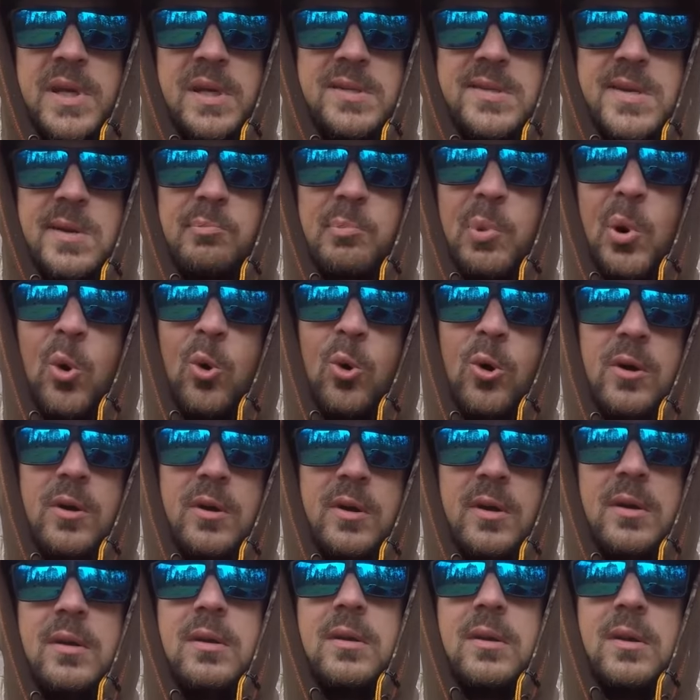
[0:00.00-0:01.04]
of
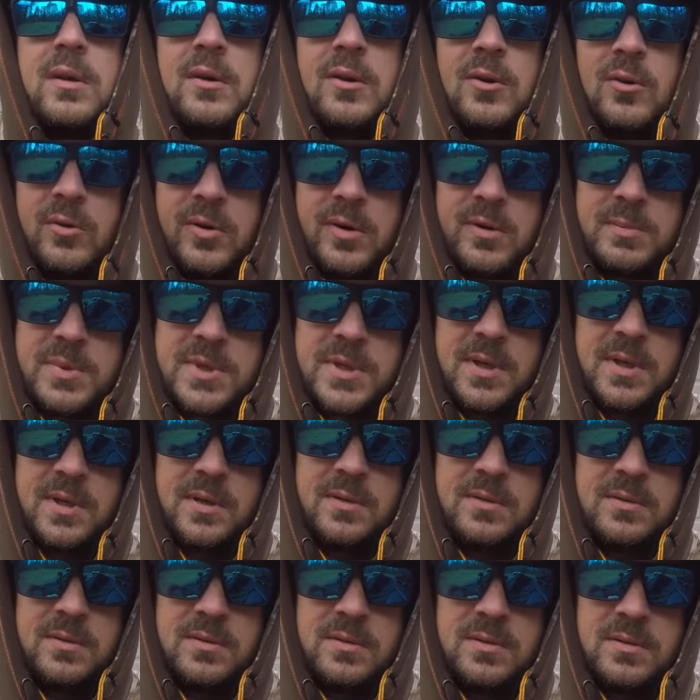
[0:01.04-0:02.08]
pork, you know what I'm
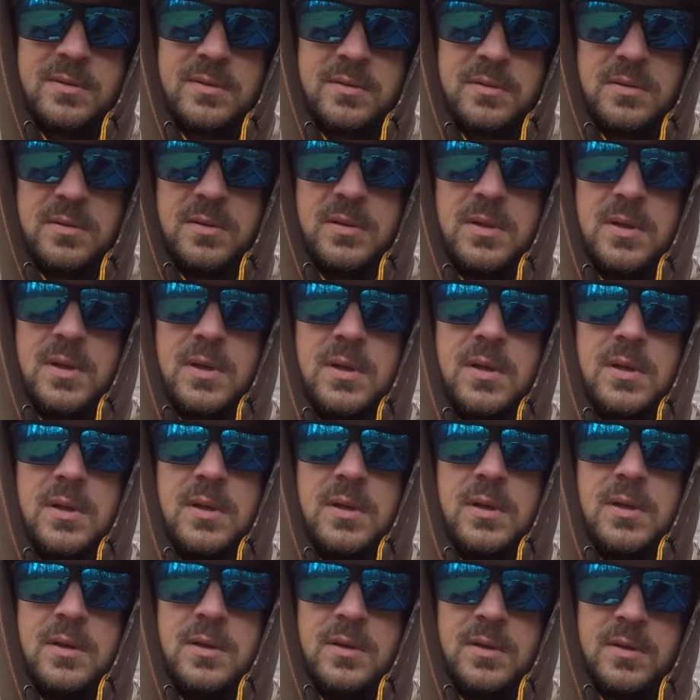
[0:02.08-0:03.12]
saying?
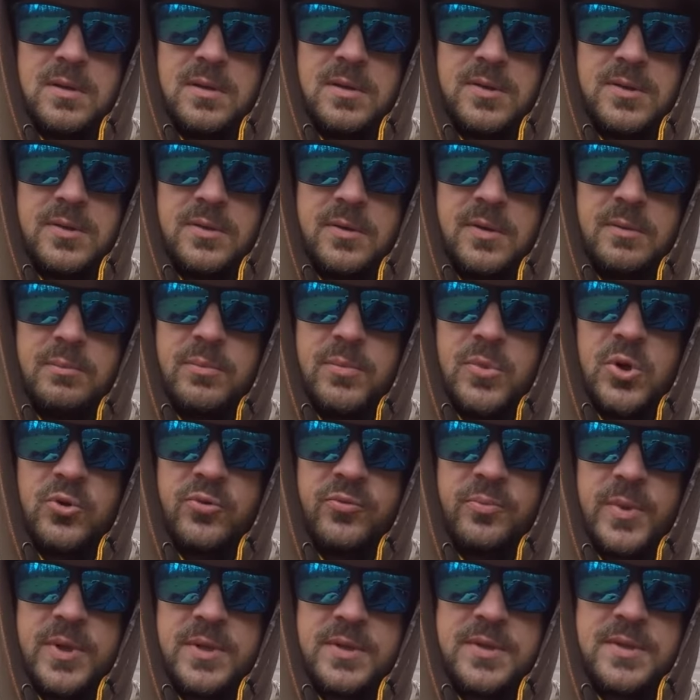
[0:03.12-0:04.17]
So the
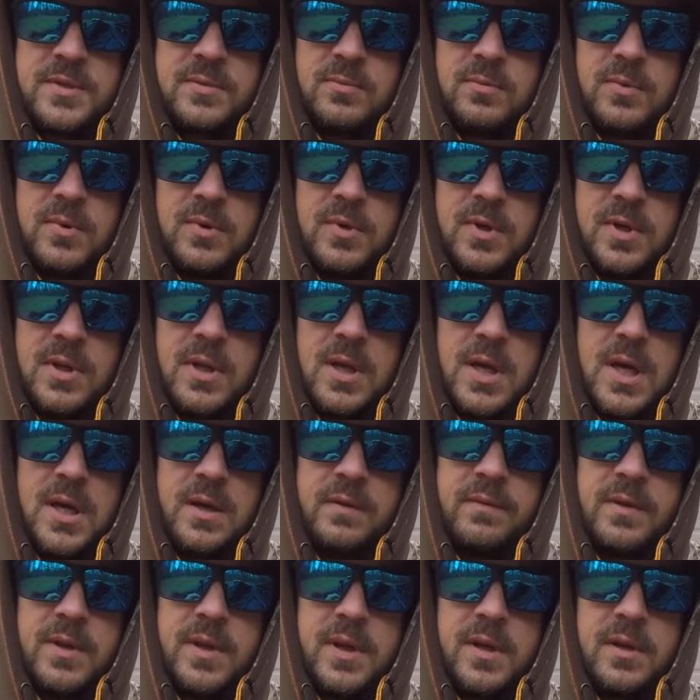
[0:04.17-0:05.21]
movement's really
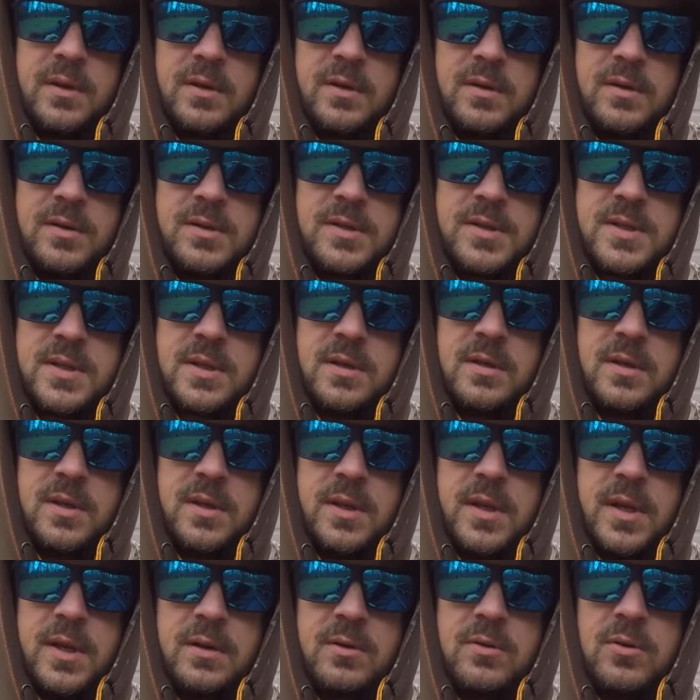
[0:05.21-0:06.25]
lively and good still in
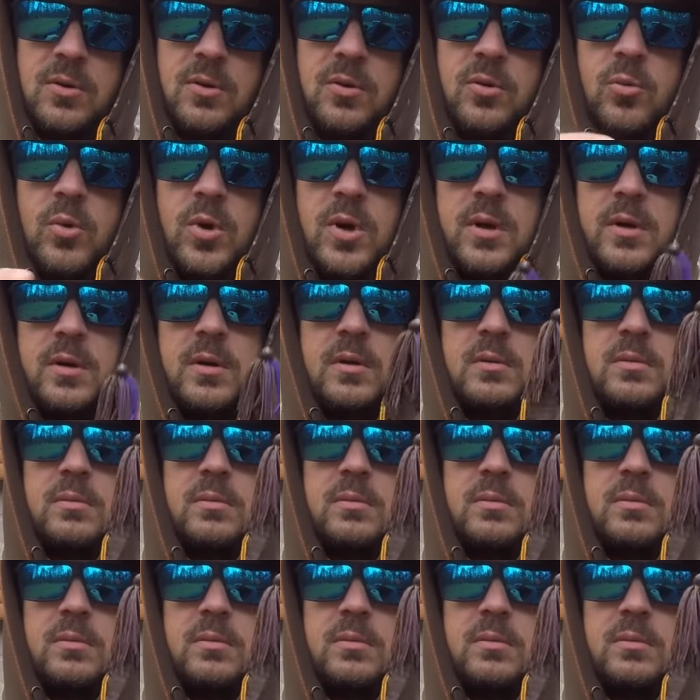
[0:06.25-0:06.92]
that cold water.